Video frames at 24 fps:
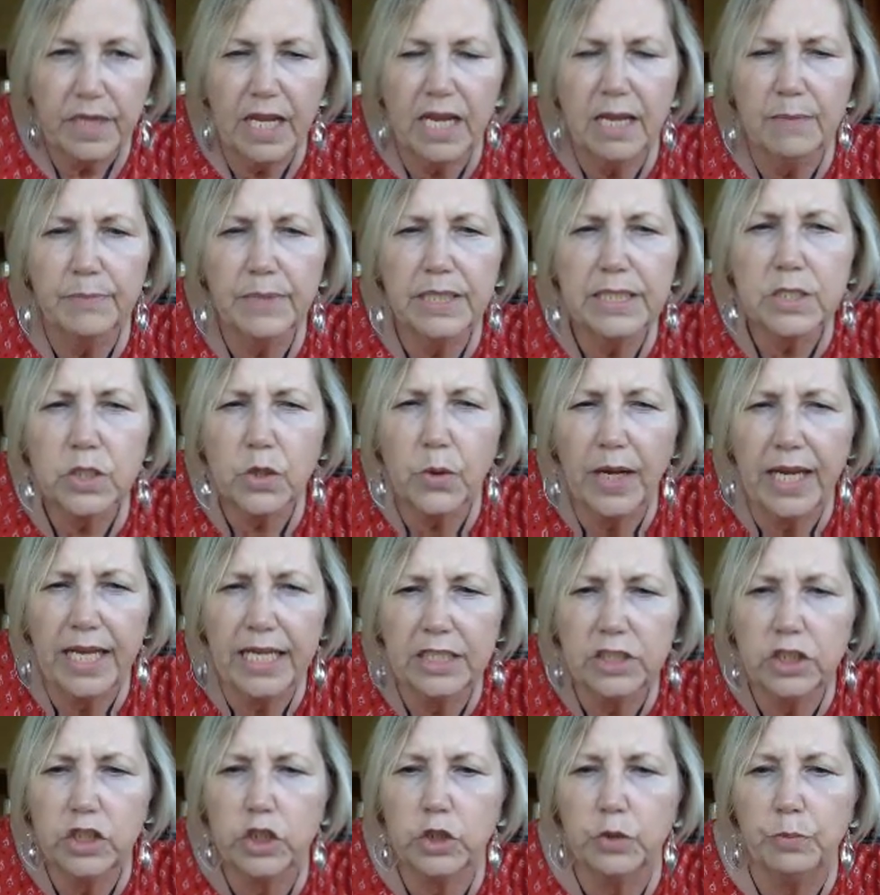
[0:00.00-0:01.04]
Um, let's go ahead
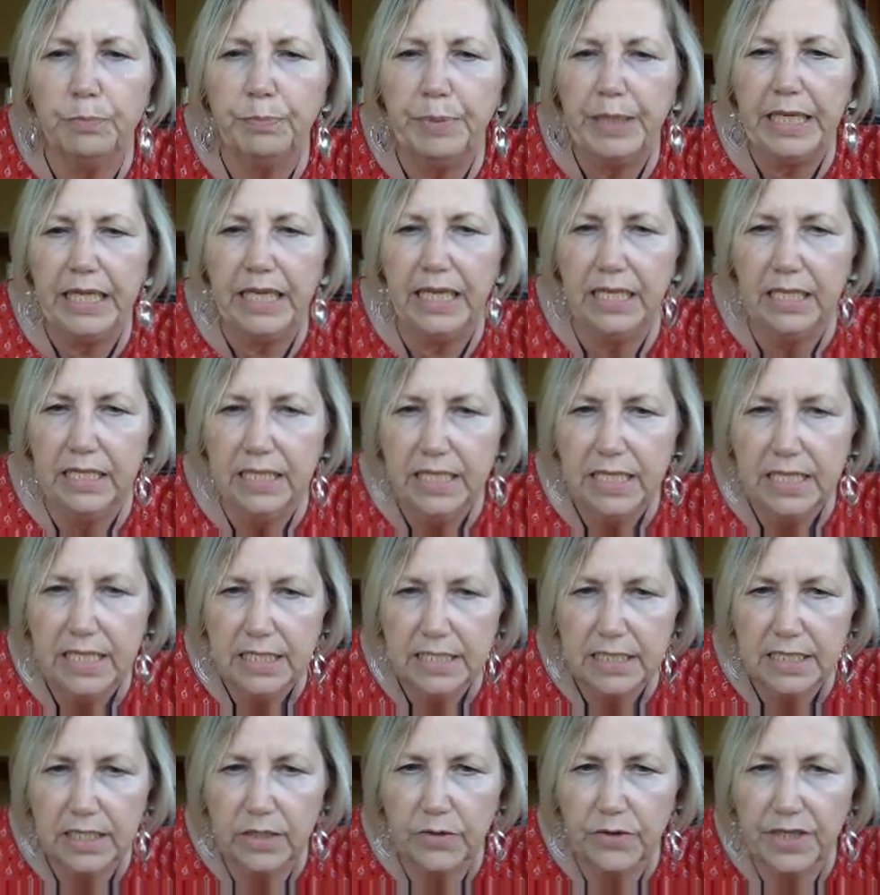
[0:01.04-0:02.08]
and do B.
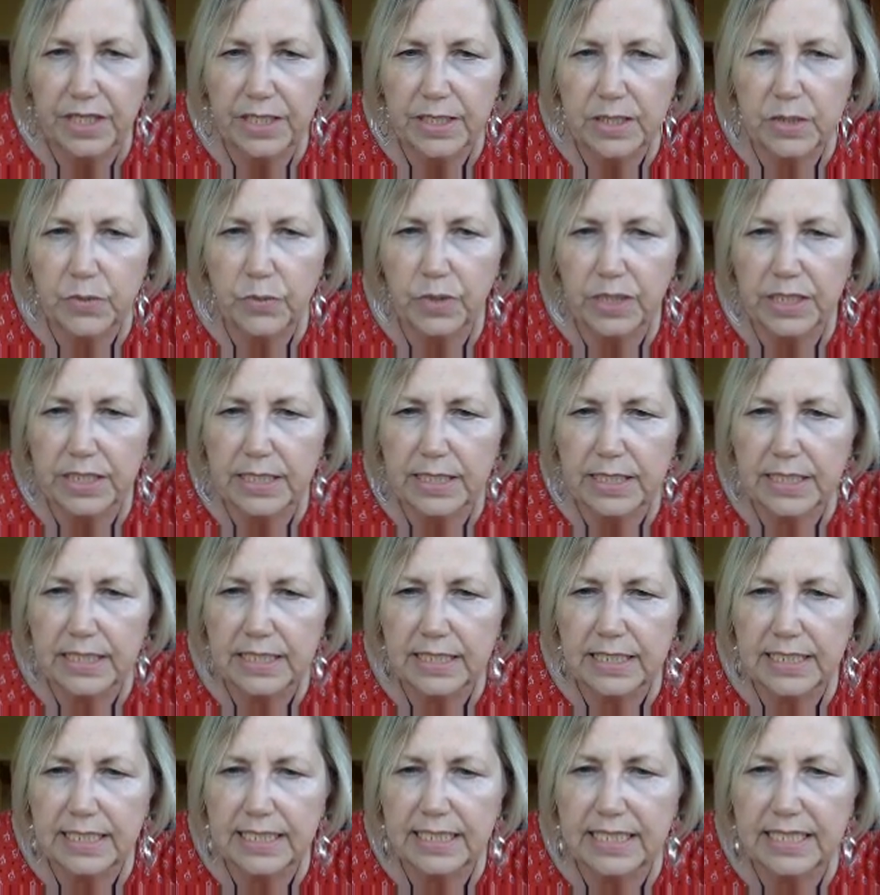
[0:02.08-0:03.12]
So this was
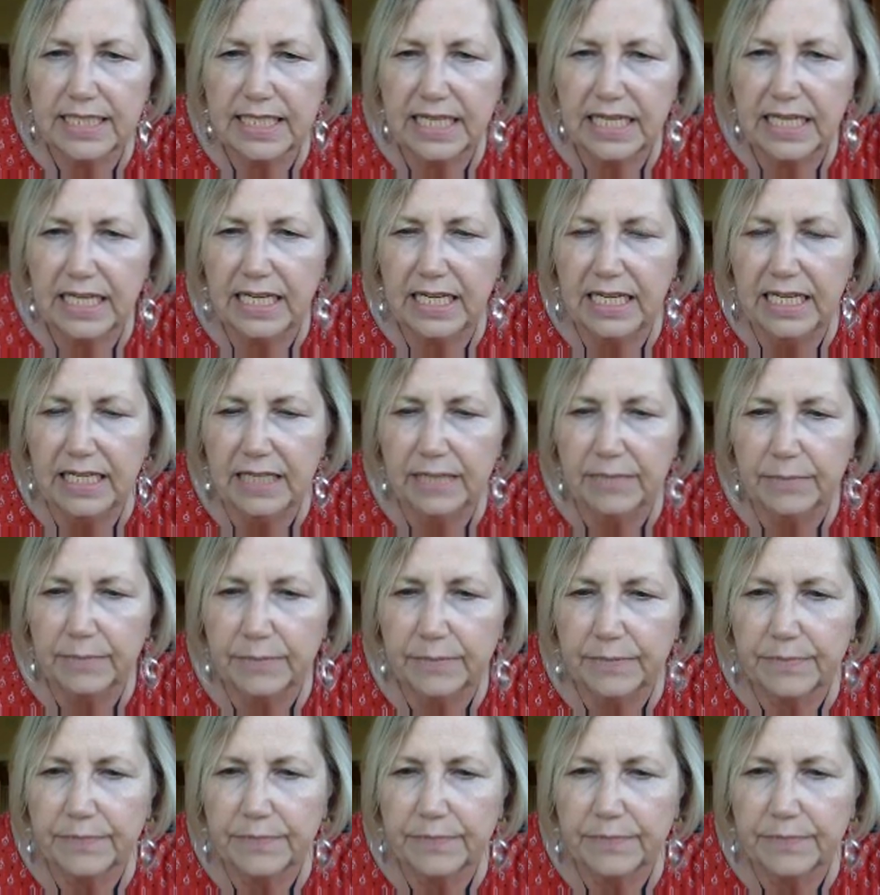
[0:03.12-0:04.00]
C,